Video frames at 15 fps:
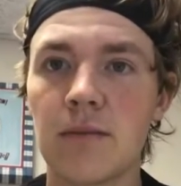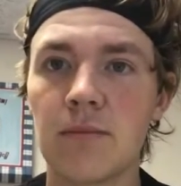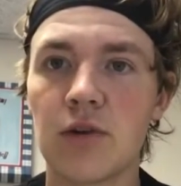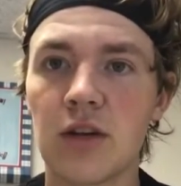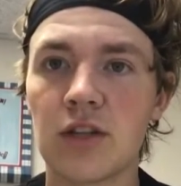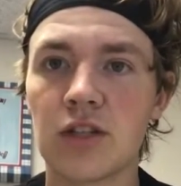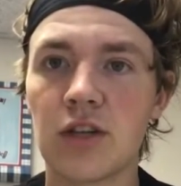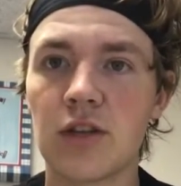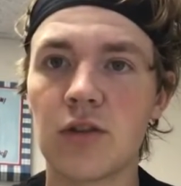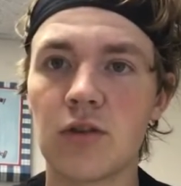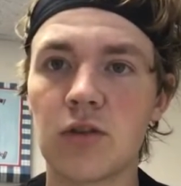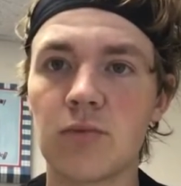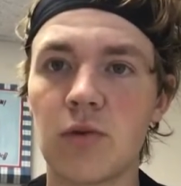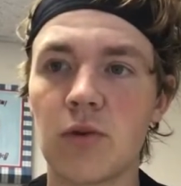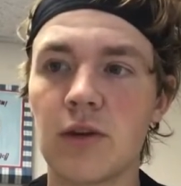Pressure on
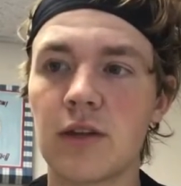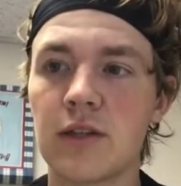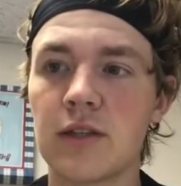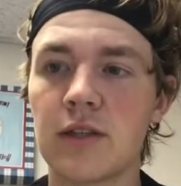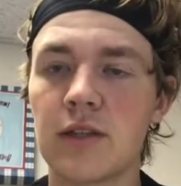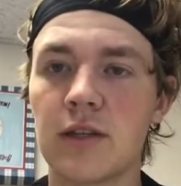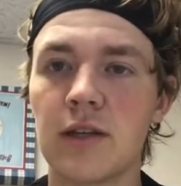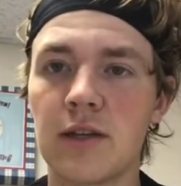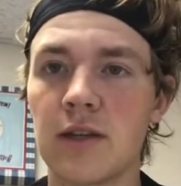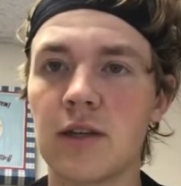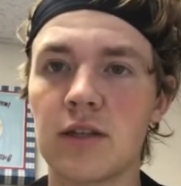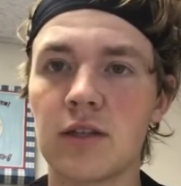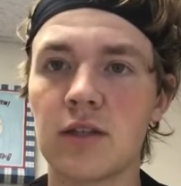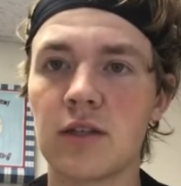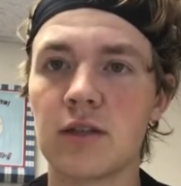those points, and
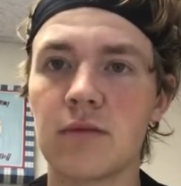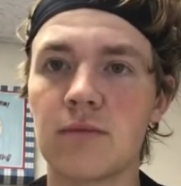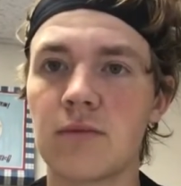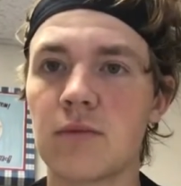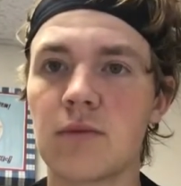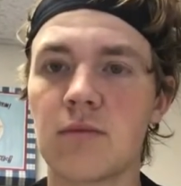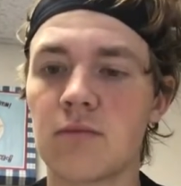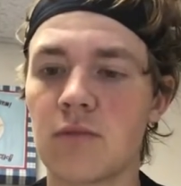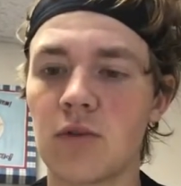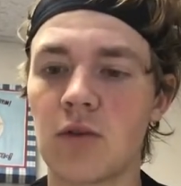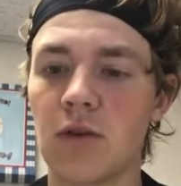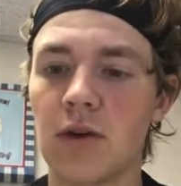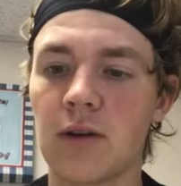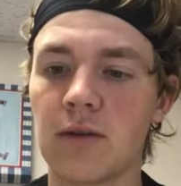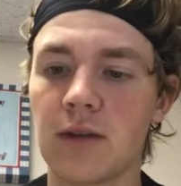then just
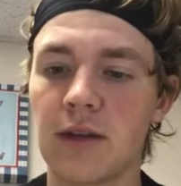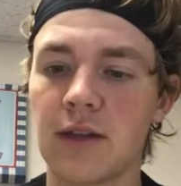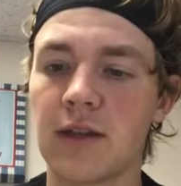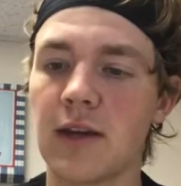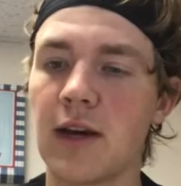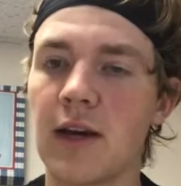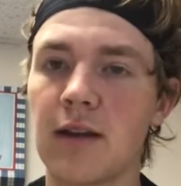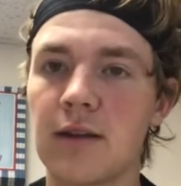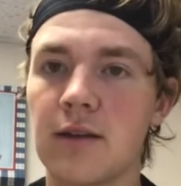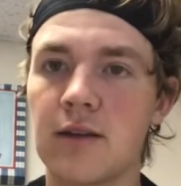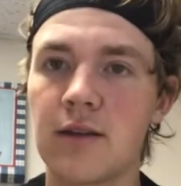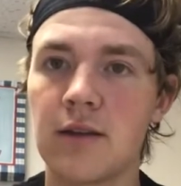throw it like that.